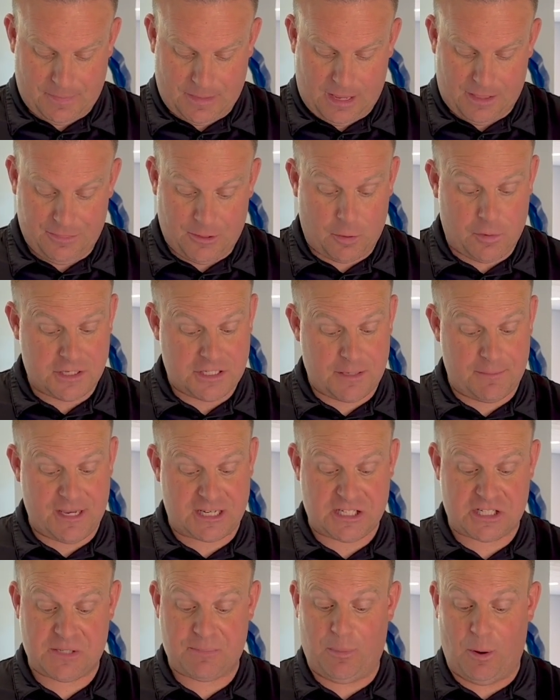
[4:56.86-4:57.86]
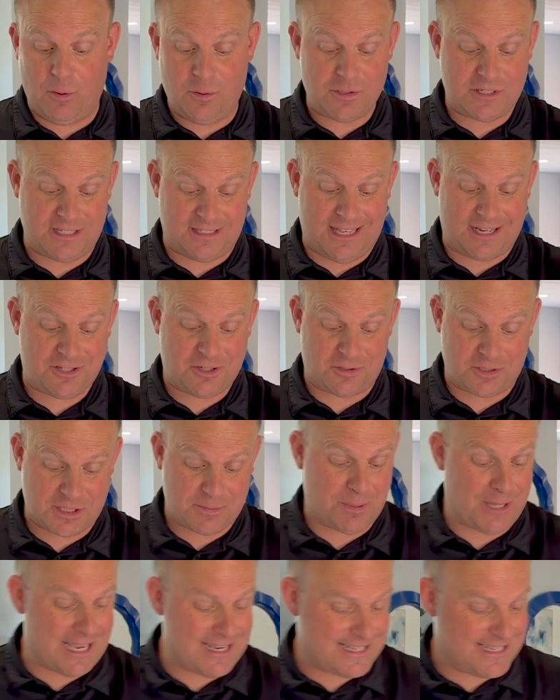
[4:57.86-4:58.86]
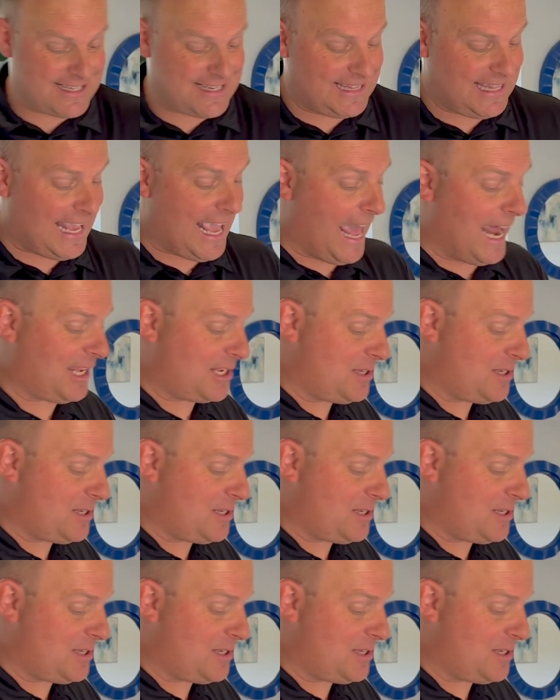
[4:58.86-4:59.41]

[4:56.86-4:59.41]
There were some exposed electrical splices in the attic